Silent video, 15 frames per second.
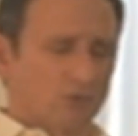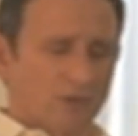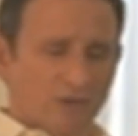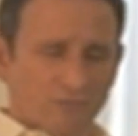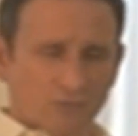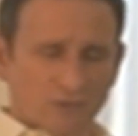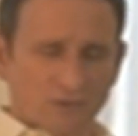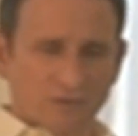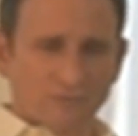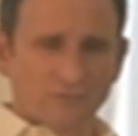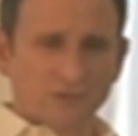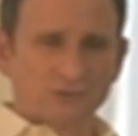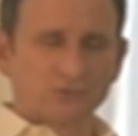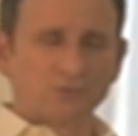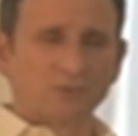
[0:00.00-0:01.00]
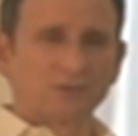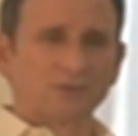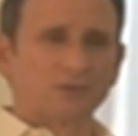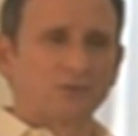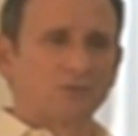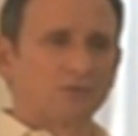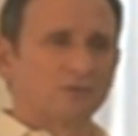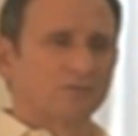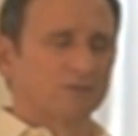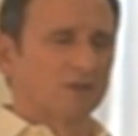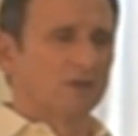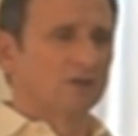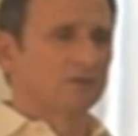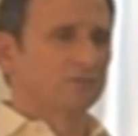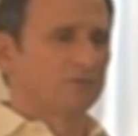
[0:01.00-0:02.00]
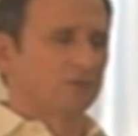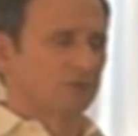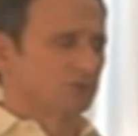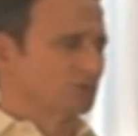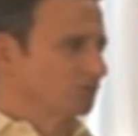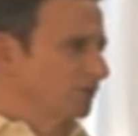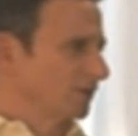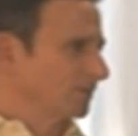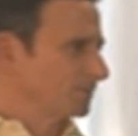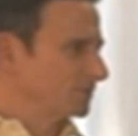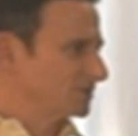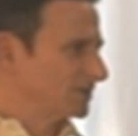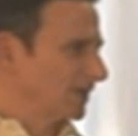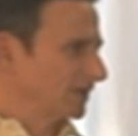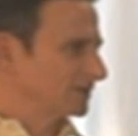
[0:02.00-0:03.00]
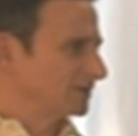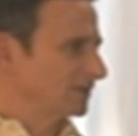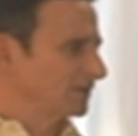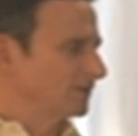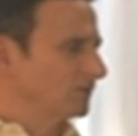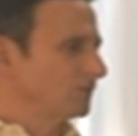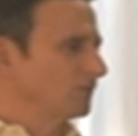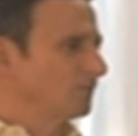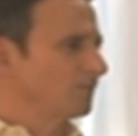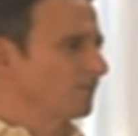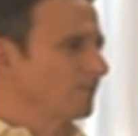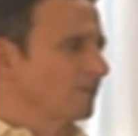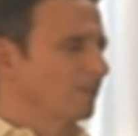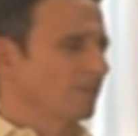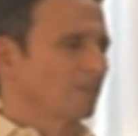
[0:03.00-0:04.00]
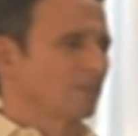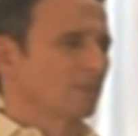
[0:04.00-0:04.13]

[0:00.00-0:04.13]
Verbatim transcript: So you have your individual cocoon of love nurturing and protecting you,